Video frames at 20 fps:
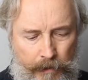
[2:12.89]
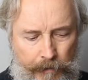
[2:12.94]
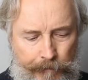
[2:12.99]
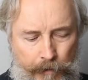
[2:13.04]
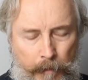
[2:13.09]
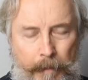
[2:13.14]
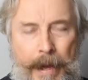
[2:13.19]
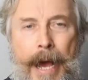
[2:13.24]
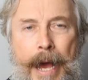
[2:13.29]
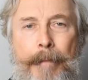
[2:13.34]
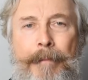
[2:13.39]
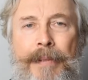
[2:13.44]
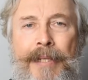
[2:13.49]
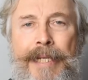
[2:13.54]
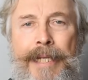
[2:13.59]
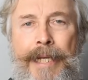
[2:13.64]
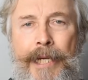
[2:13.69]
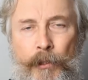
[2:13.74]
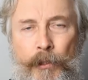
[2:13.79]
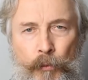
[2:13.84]
from
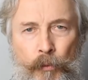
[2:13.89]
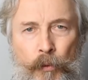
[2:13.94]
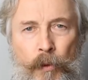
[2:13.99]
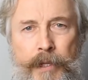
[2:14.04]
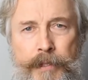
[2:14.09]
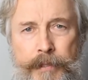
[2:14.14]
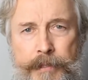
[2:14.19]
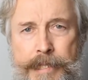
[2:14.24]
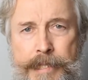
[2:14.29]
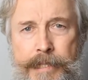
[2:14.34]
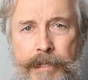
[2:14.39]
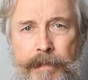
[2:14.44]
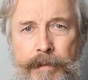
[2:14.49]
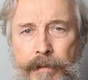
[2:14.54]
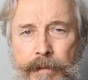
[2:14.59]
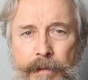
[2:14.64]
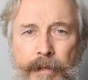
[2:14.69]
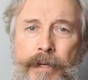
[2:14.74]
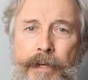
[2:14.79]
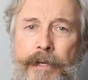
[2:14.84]
happening at once.
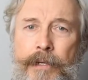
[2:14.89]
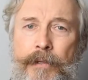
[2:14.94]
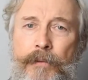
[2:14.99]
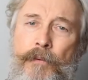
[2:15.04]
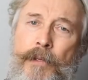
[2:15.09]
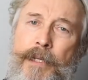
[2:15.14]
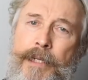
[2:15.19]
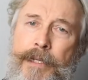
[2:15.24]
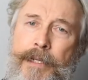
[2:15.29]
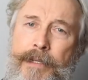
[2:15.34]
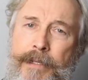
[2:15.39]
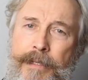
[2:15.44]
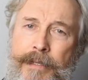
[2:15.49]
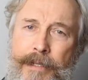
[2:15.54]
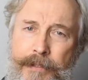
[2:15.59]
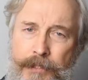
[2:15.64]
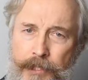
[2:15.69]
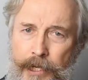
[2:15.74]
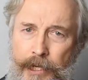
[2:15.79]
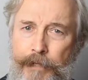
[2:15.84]
And
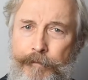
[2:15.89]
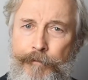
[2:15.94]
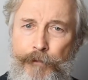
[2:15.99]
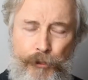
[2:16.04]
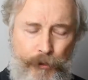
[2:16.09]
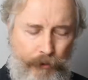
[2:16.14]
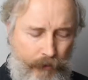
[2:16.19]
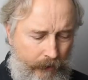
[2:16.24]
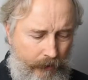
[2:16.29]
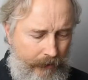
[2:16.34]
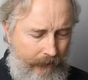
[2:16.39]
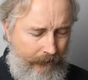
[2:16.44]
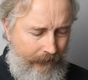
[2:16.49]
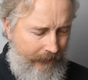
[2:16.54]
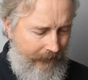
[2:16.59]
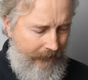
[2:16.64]
that's kind of true.